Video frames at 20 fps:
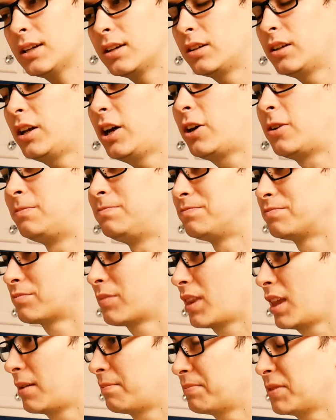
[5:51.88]
Oh,
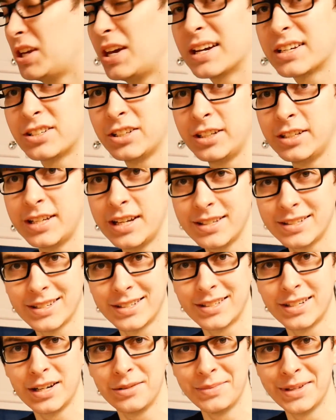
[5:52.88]
you actually taste the
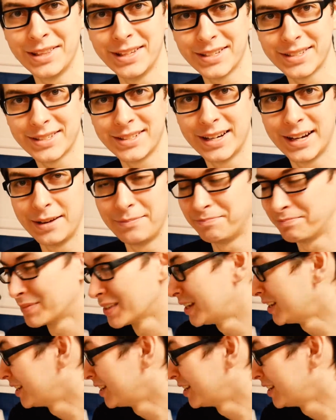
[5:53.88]
cinnamon this time.